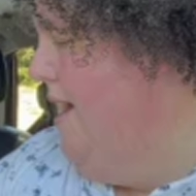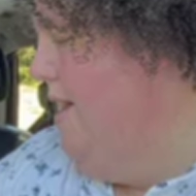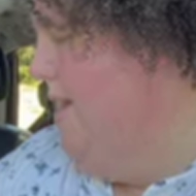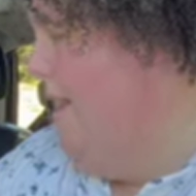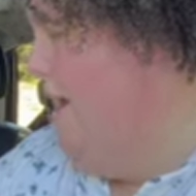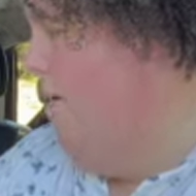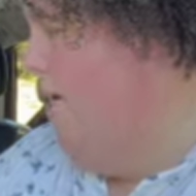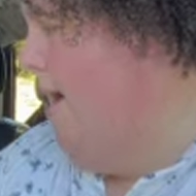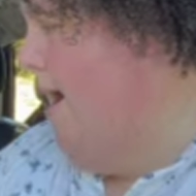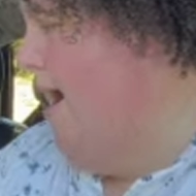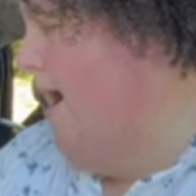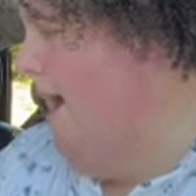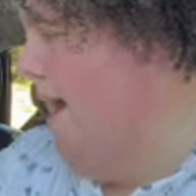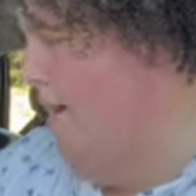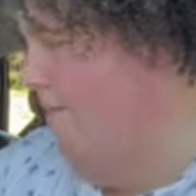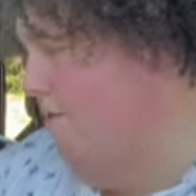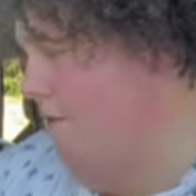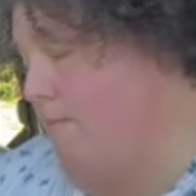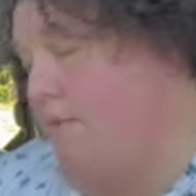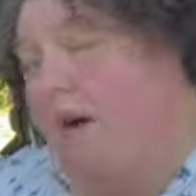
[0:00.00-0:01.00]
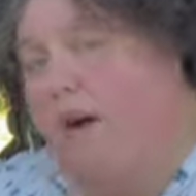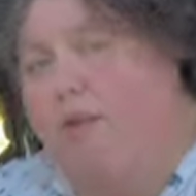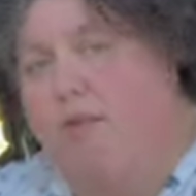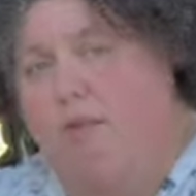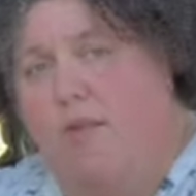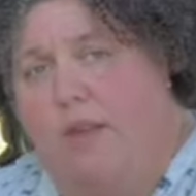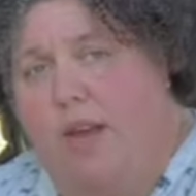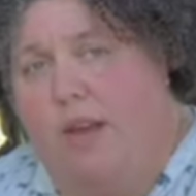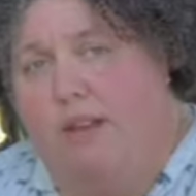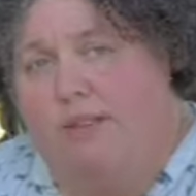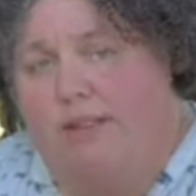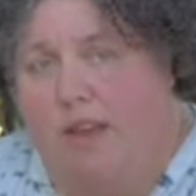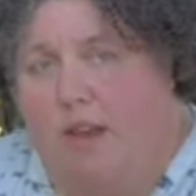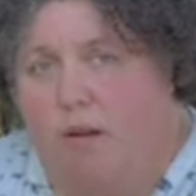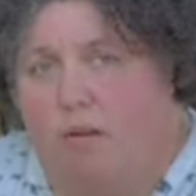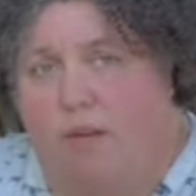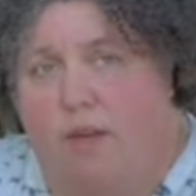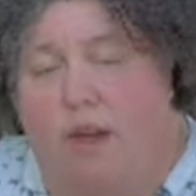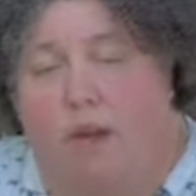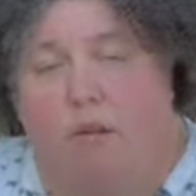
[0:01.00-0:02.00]
Now, I have some other things
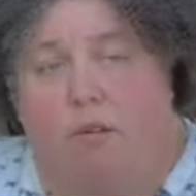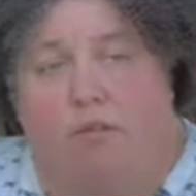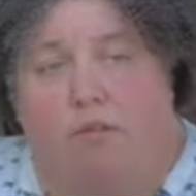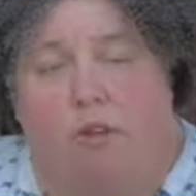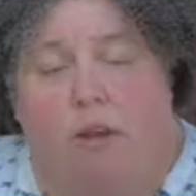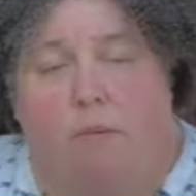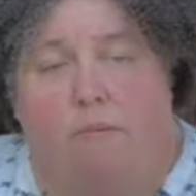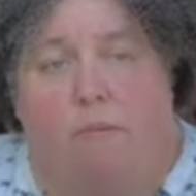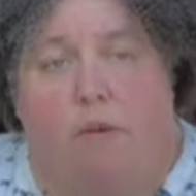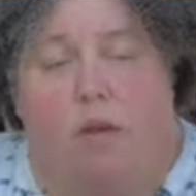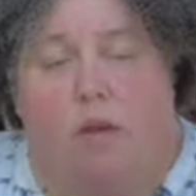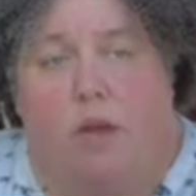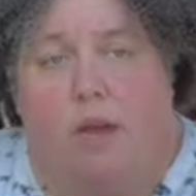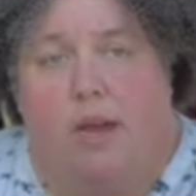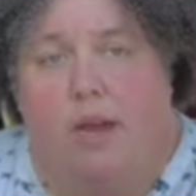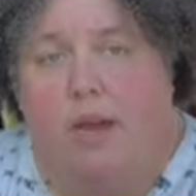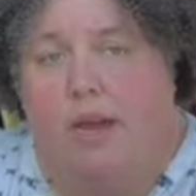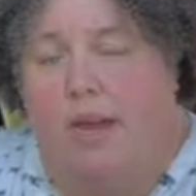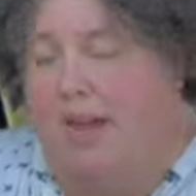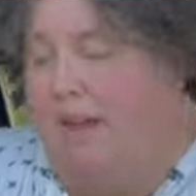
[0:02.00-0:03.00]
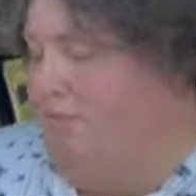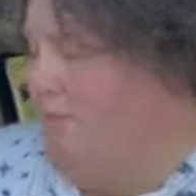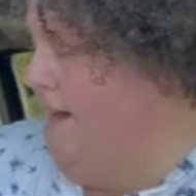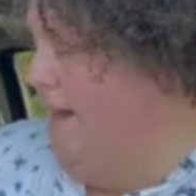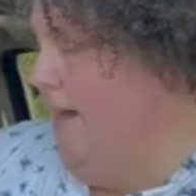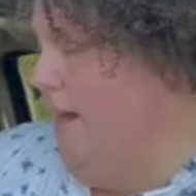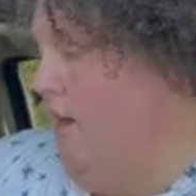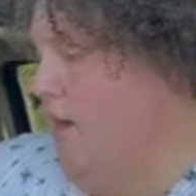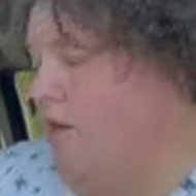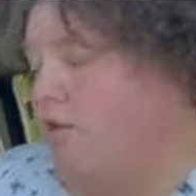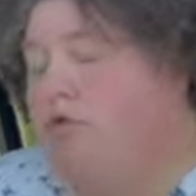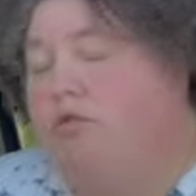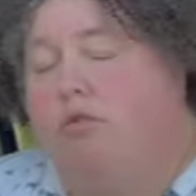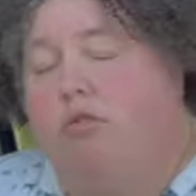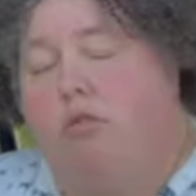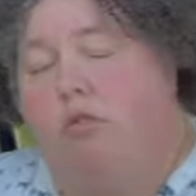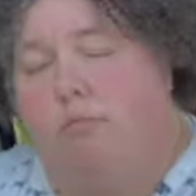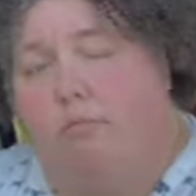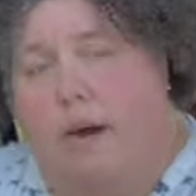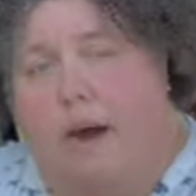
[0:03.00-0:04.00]
here that are some in my
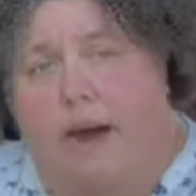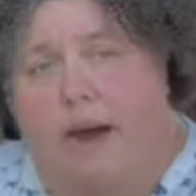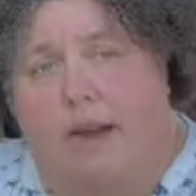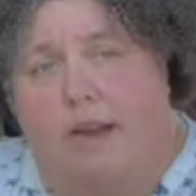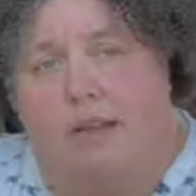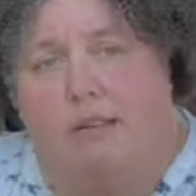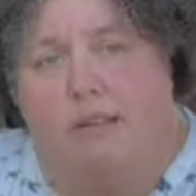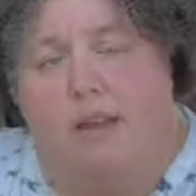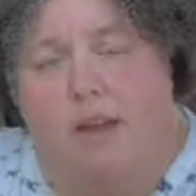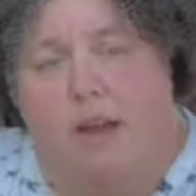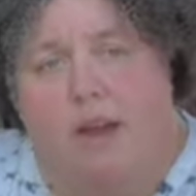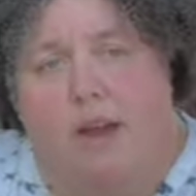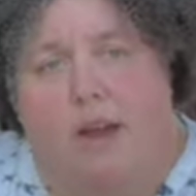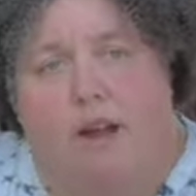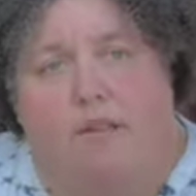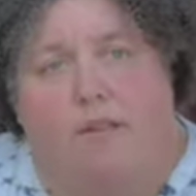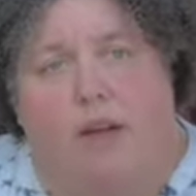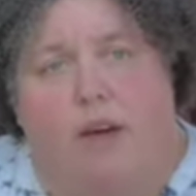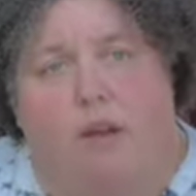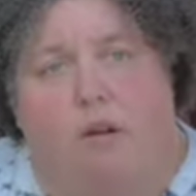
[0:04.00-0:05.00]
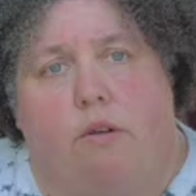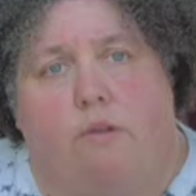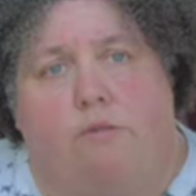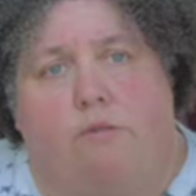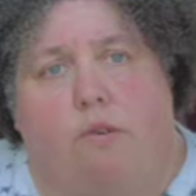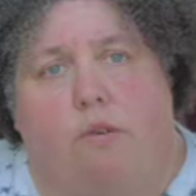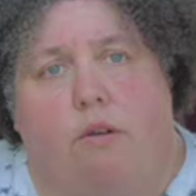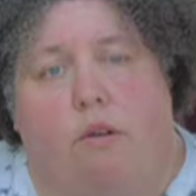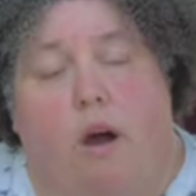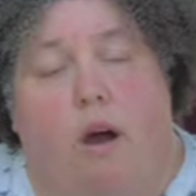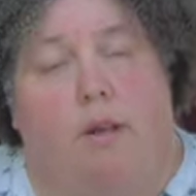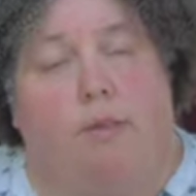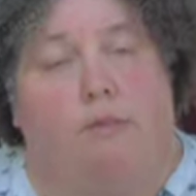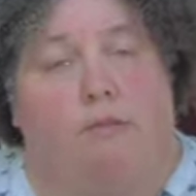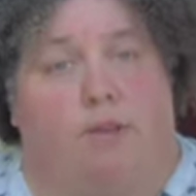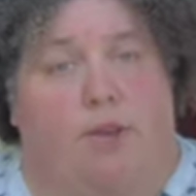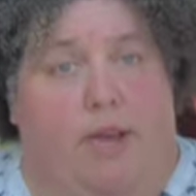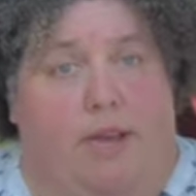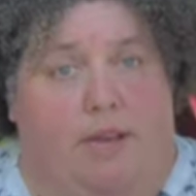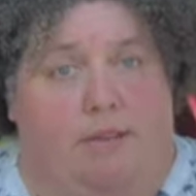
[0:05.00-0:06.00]
toolbox that are for other
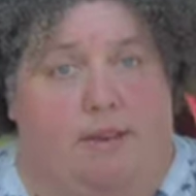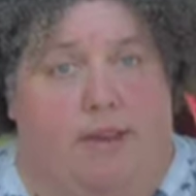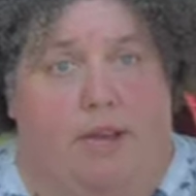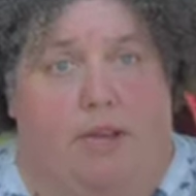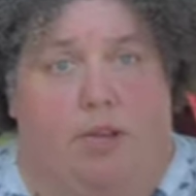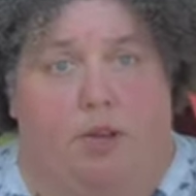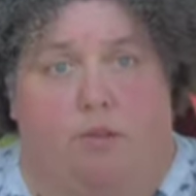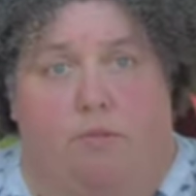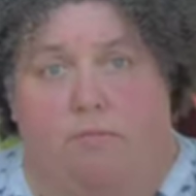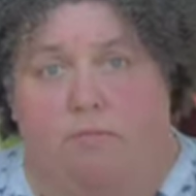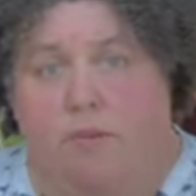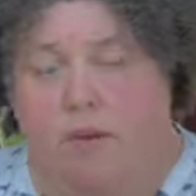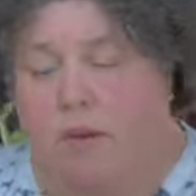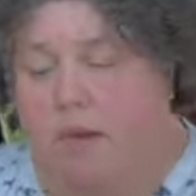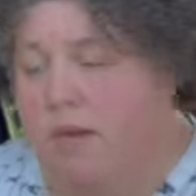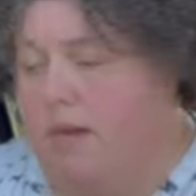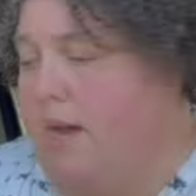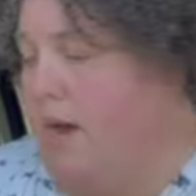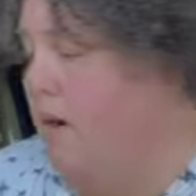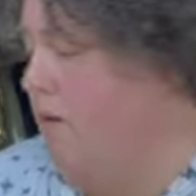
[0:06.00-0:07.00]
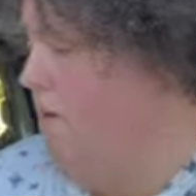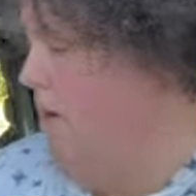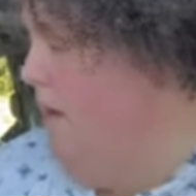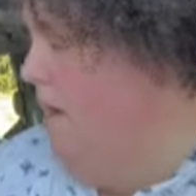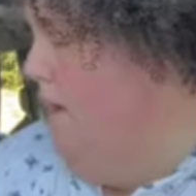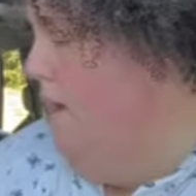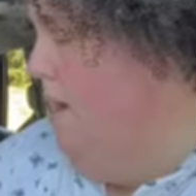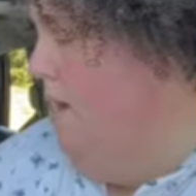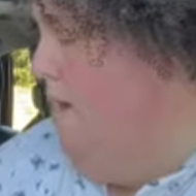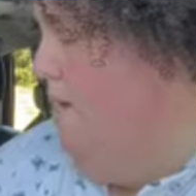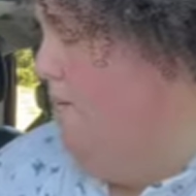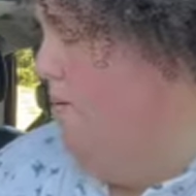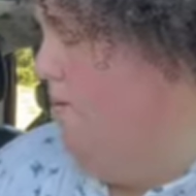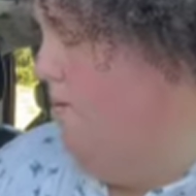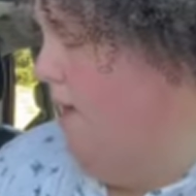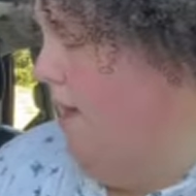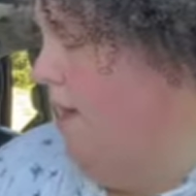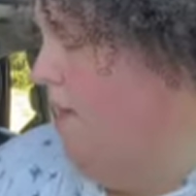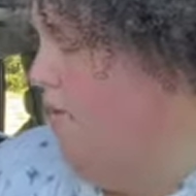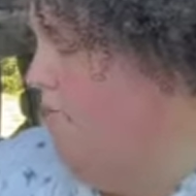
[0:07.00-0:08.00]
things I do. Now,
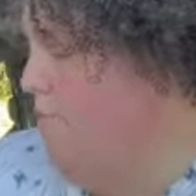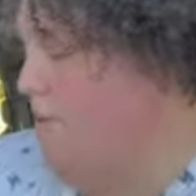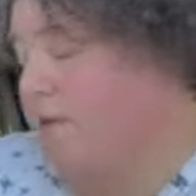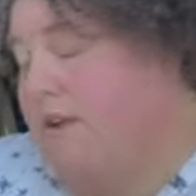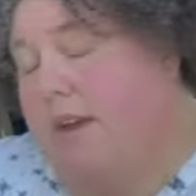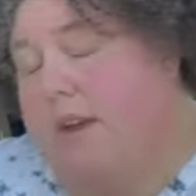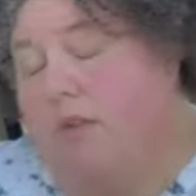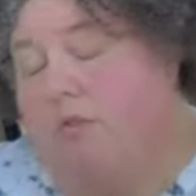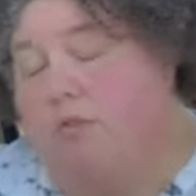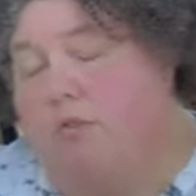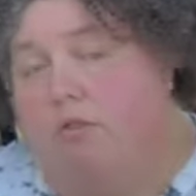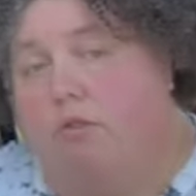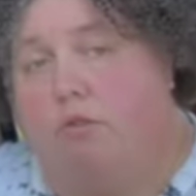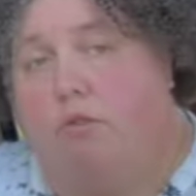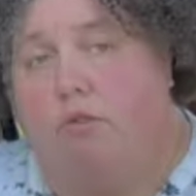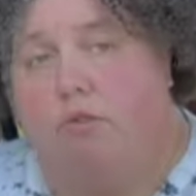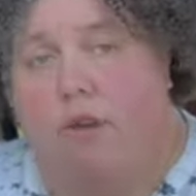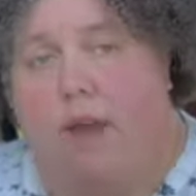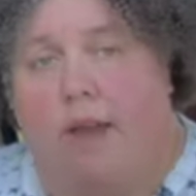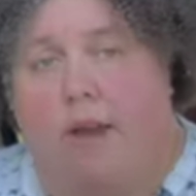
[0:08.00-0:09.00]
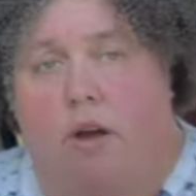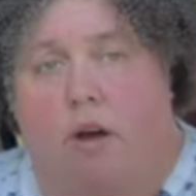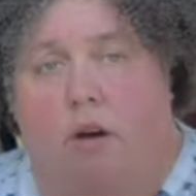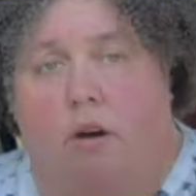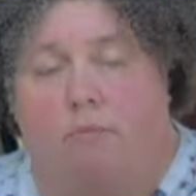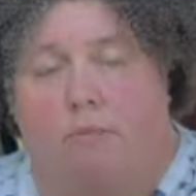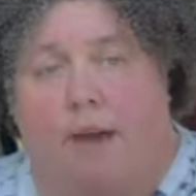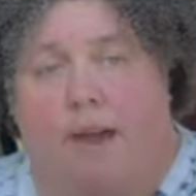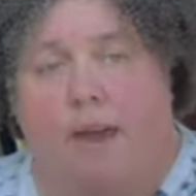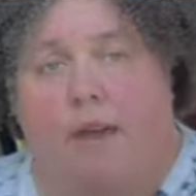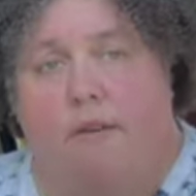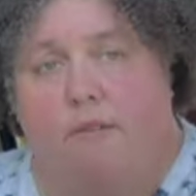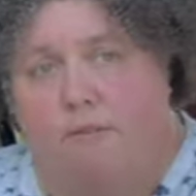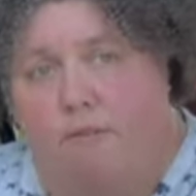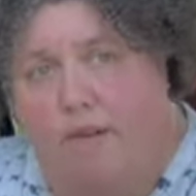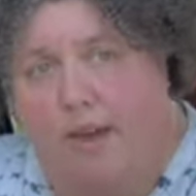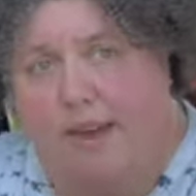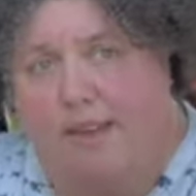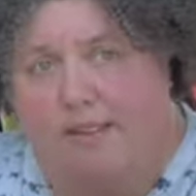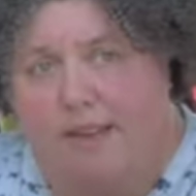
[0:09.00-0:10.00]
these particular tools I call my
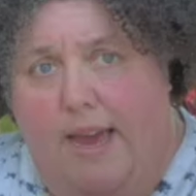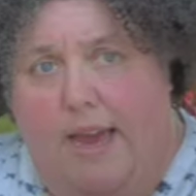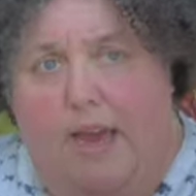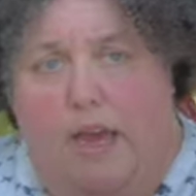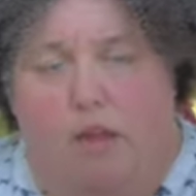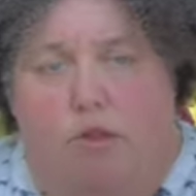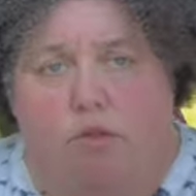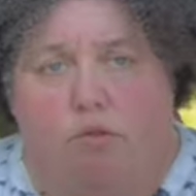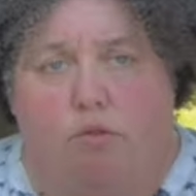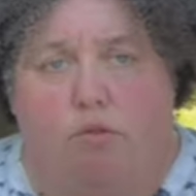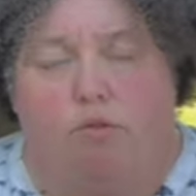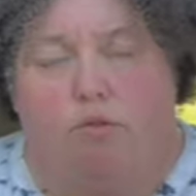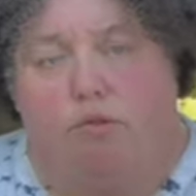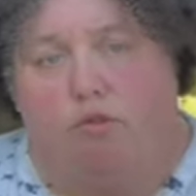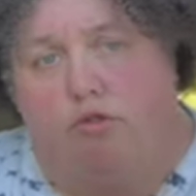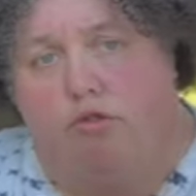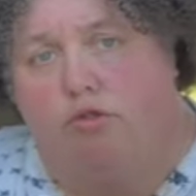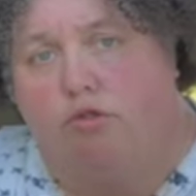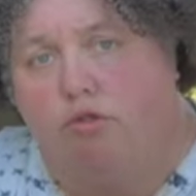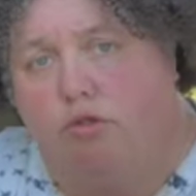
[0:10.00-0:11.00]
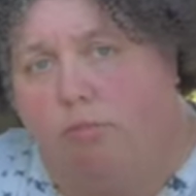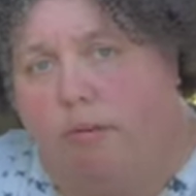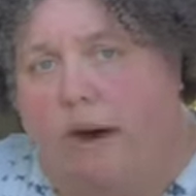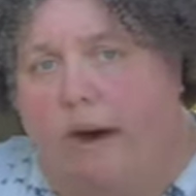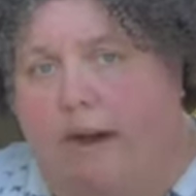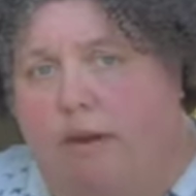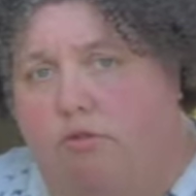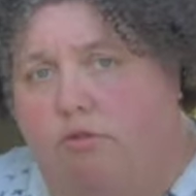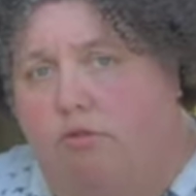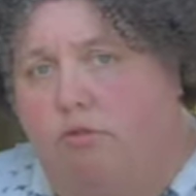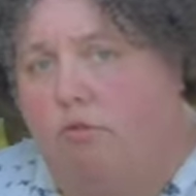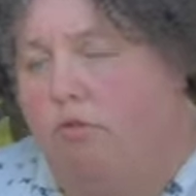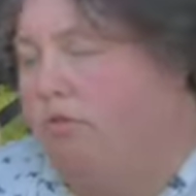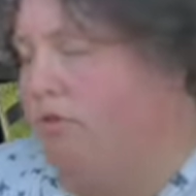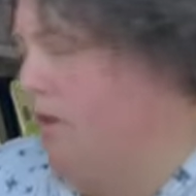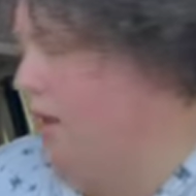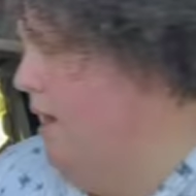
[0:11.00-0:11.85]
fixing tools or toolbox tools,